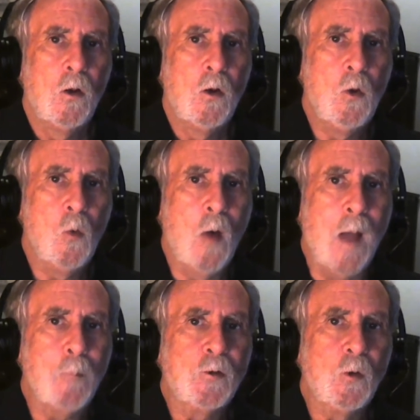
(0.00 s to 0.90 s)
new
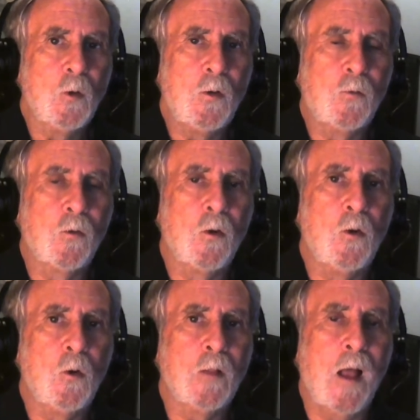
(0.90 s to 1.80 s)
opportunities for a
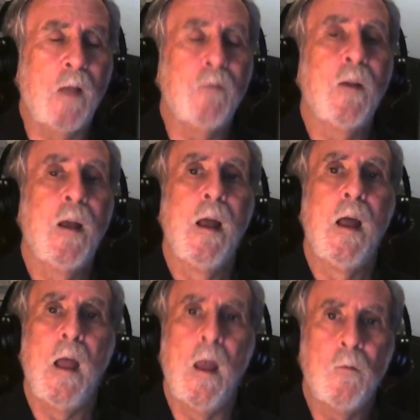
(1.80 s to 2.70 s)
new life
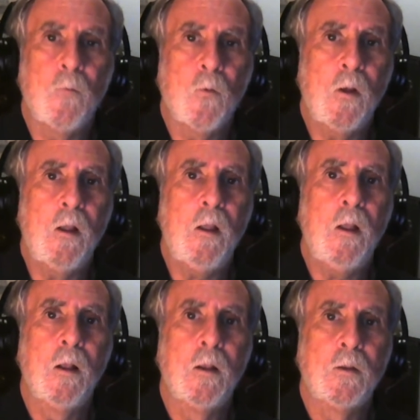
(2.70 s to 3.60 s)
every
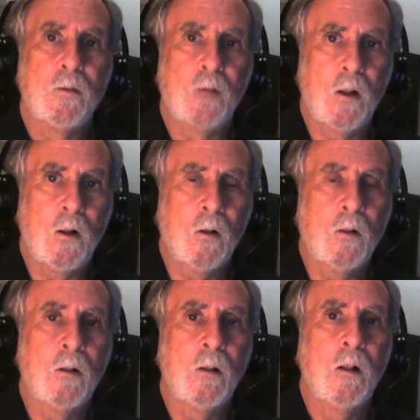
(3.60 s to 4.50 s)

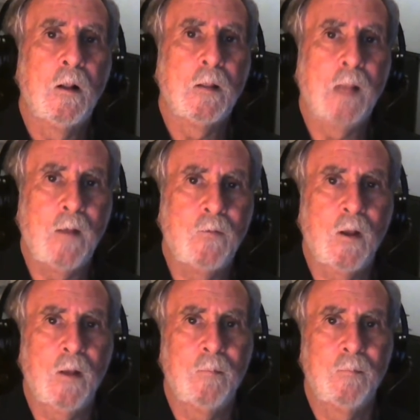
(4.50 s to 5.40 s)
single lifetime.